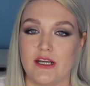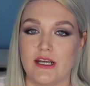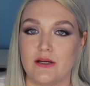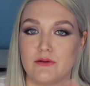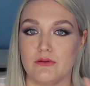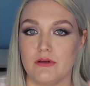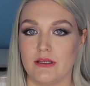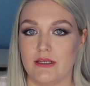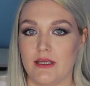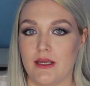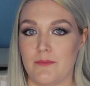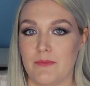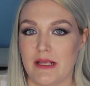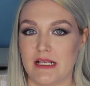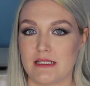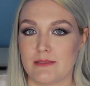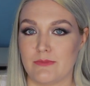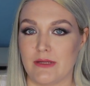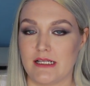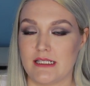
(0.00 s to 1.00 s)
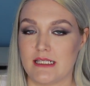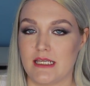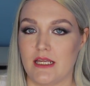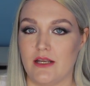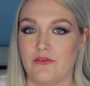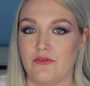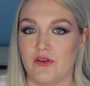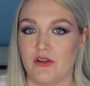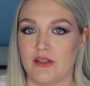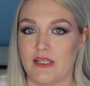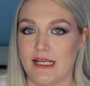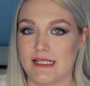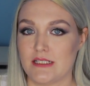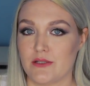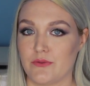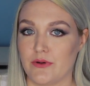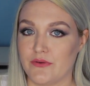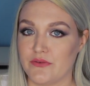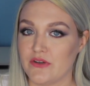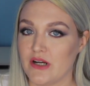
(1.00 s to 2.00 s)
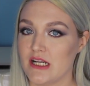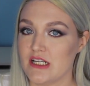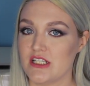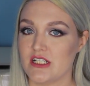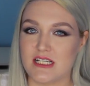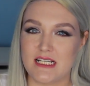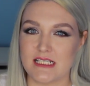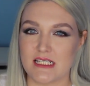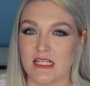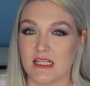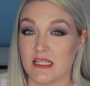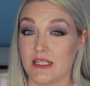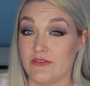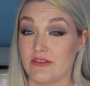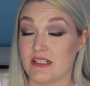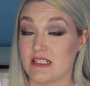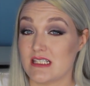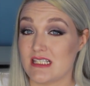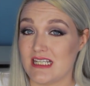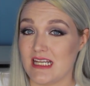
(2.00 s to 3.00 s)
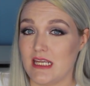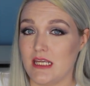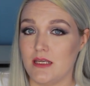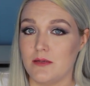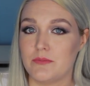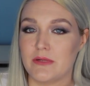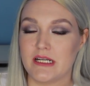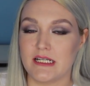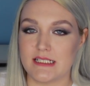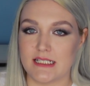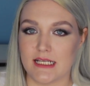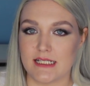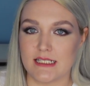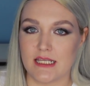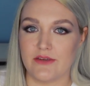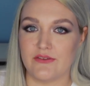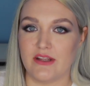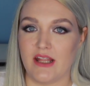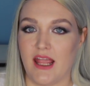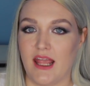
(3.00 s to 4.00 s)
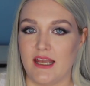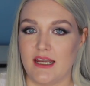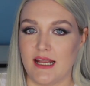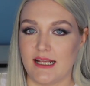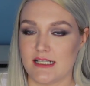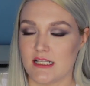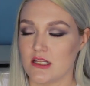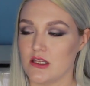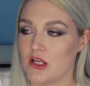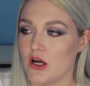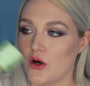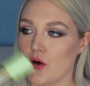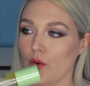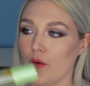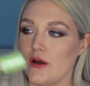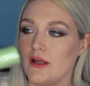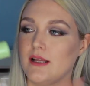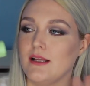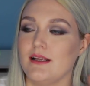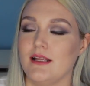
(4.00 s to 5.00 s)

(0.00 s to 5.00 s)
It really makes my skin feel nice and refreshed. It doesn't leave it sticky, but it does give it a nice glow.